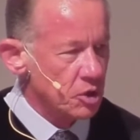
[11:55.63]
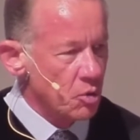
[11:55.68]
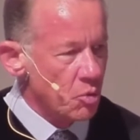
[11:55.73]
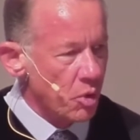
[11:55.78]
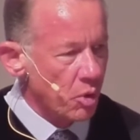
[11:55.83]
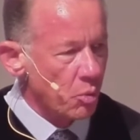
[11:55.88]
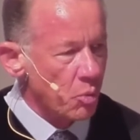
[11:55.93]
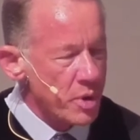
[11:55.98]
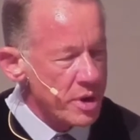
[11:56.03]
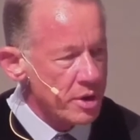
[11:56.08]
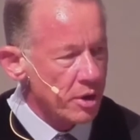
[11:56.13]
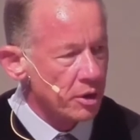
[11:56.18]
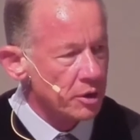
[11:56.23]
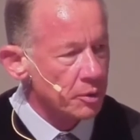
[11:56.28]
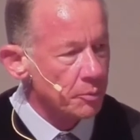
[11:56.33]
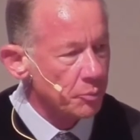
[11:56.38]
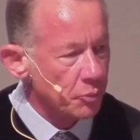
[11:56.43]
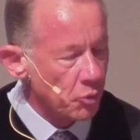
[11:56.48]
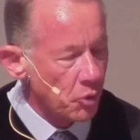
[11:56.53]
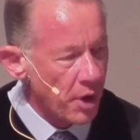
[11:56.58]
where we are to
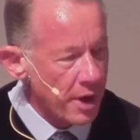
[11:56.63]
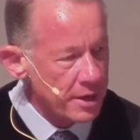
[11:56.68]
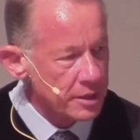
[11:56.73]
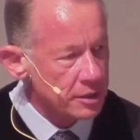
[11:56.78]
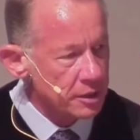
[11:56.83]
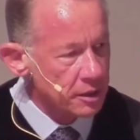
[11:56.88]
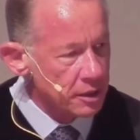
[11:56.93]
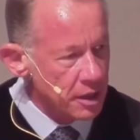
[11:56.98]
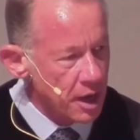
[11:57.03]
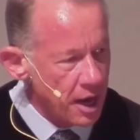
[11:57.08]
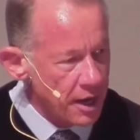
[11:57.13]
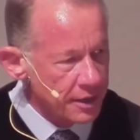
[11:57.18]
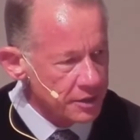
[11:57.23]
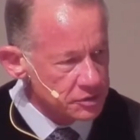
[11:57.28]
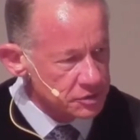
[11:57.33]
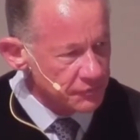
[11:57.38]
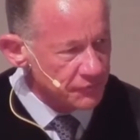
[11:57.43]
pray to God as the